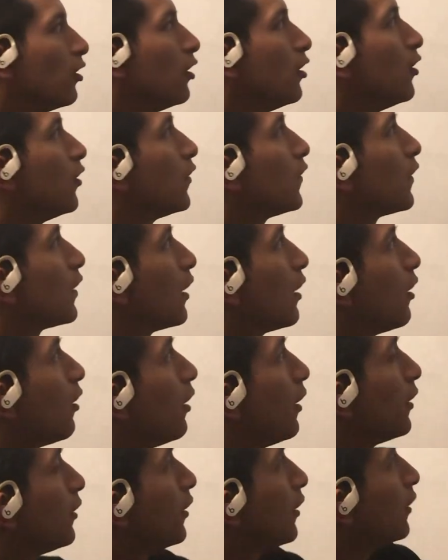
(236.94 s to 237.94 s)
So yeah,
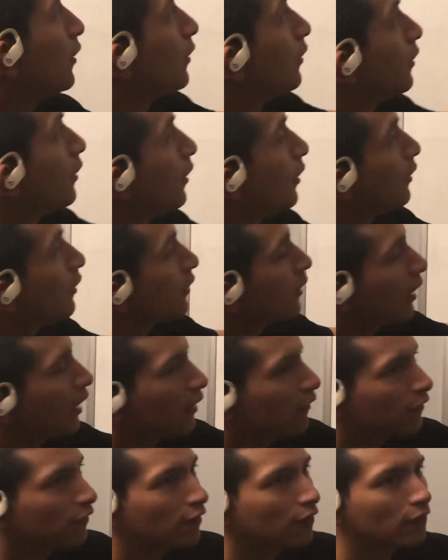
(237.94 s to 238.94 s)
in the
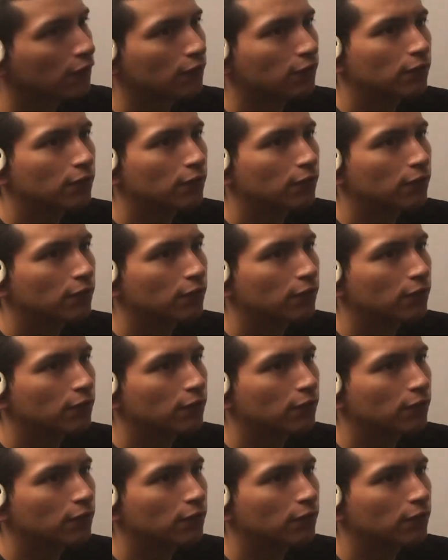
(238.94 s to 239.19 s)
case of